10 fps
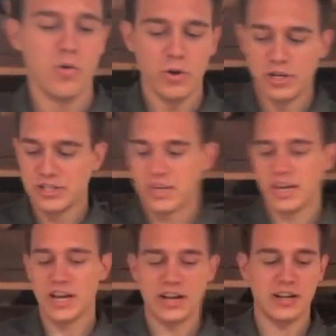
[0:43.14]
we're just
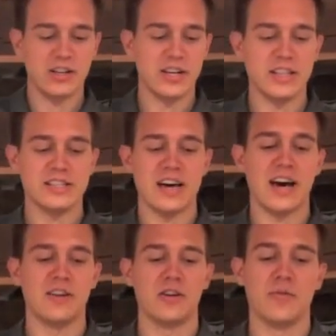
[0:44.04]
gonna clean this
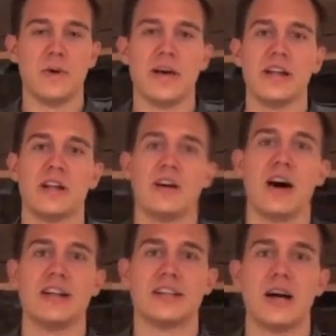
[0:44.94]
out a little bit. A
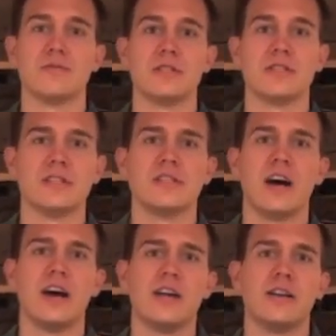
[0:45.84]
lot of times this is
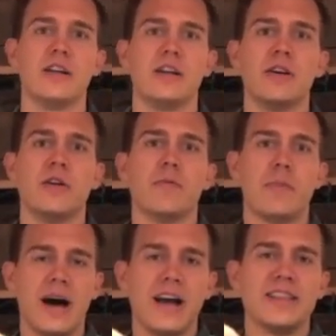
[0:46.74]
done
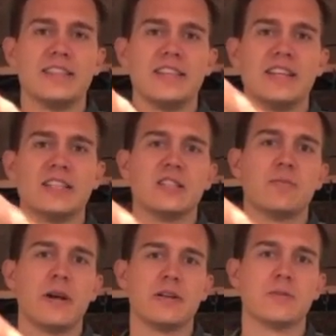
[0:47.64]
behind the scenes,
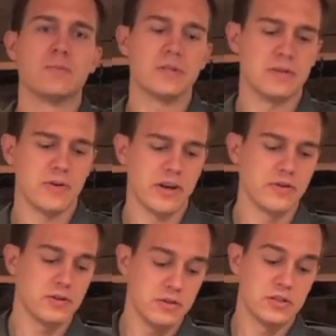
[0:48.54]

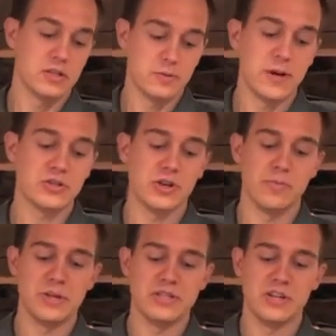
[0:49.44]
especially
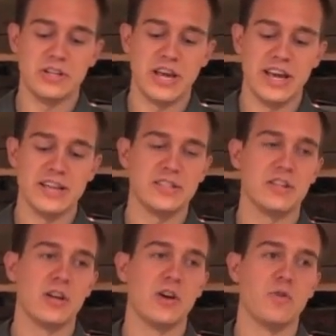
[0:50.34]
on busier
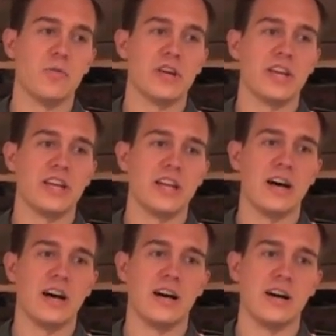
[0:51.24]
days. We can
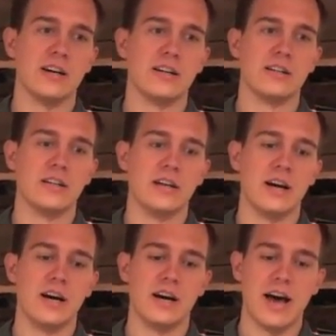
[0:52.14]

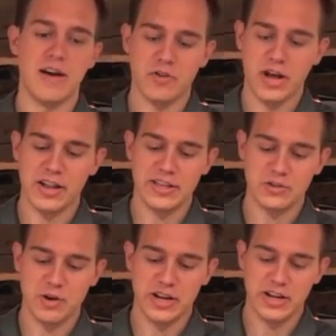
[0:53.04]
have a lot of
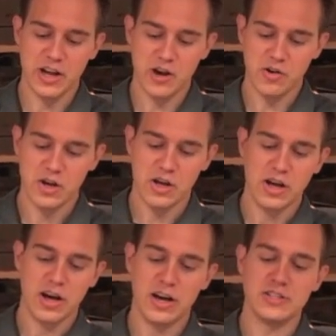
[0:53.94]
these ready to go.
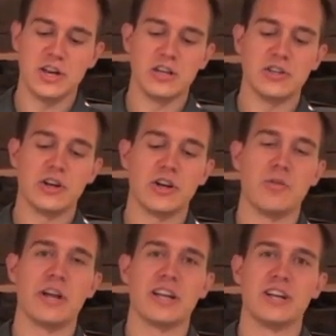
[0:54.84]
It's also a good
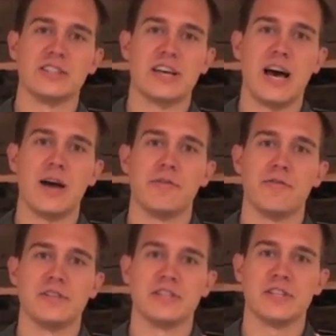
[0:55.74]
way to kill time
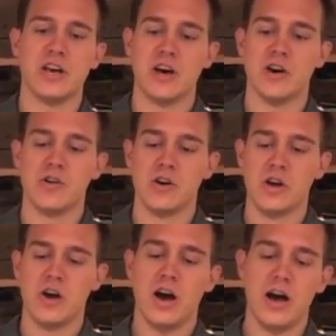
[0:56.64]
if it's slow.
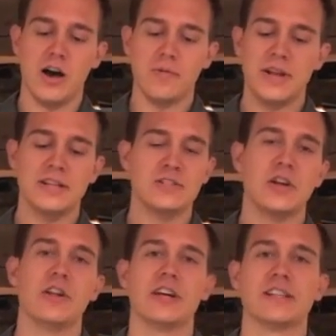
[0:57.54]
And it's
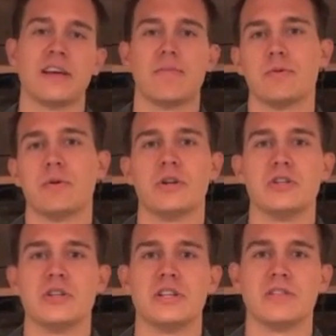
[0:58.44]
totally acceptable to
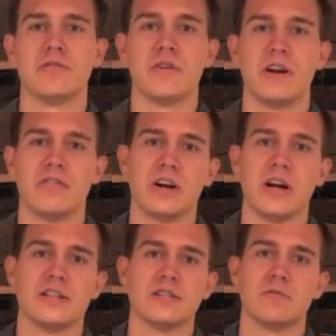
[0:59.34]
do this in front of a
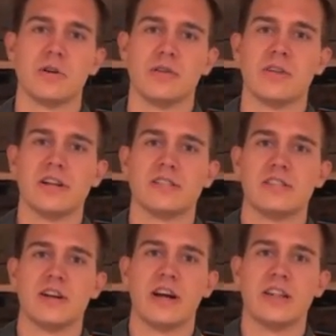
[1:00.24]
customer if
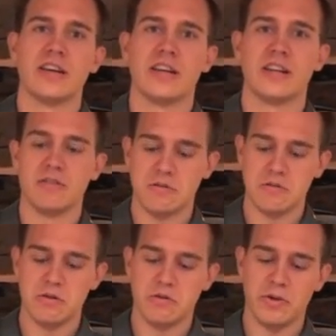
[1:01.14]
necessary. I think it
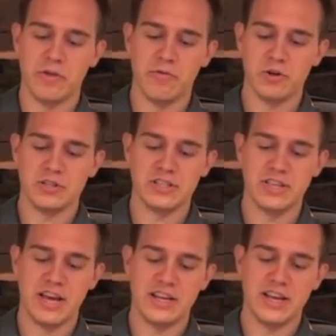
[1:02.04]
reinforces
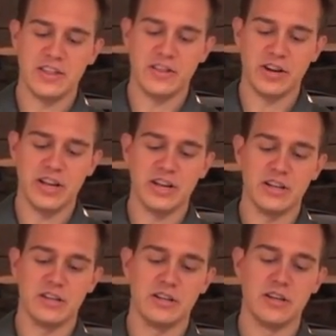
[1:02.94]
the idea that they're getting